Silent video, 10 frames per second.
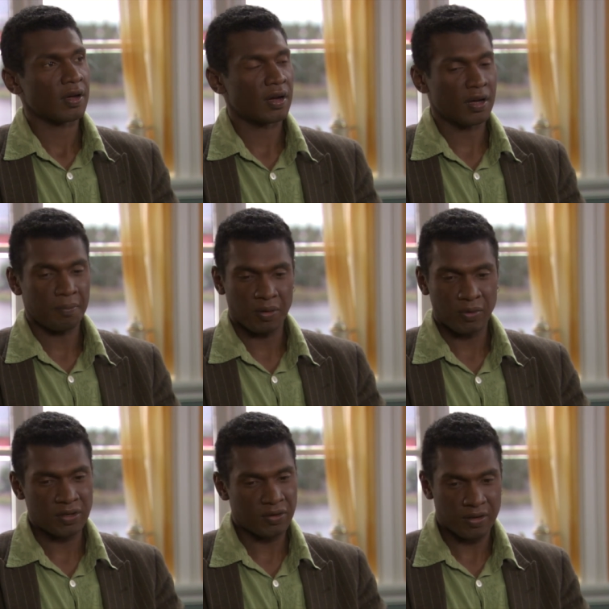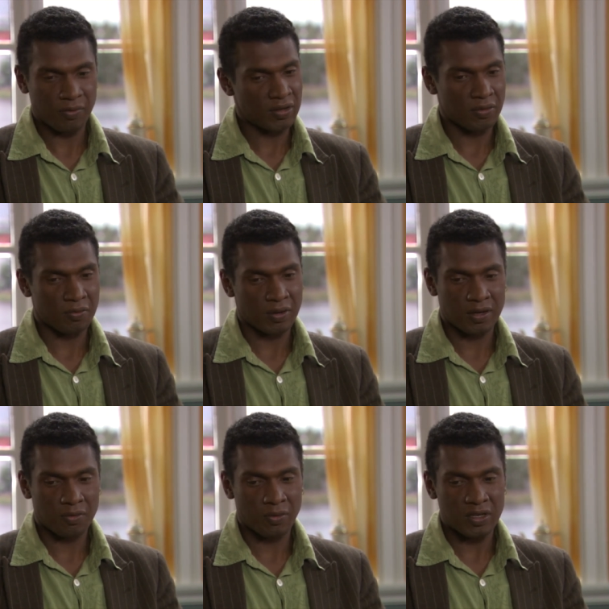Um, but when you when you
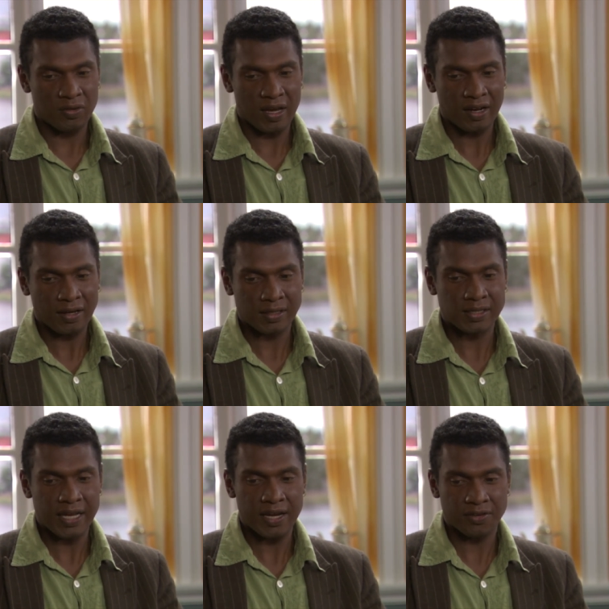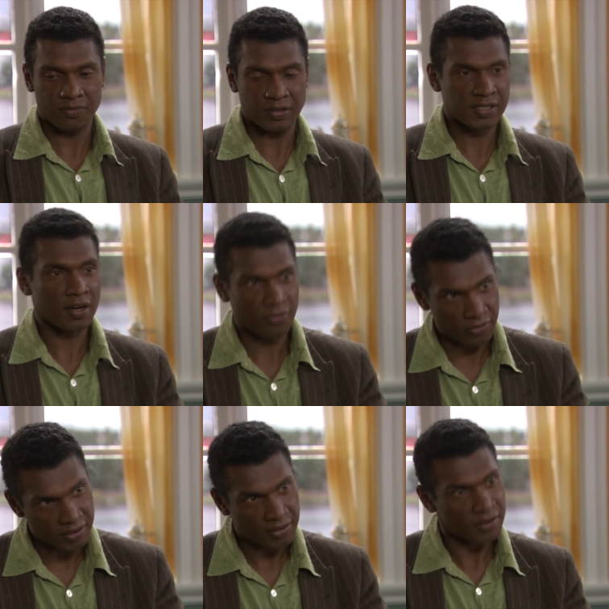when when you get on the stage of discovery,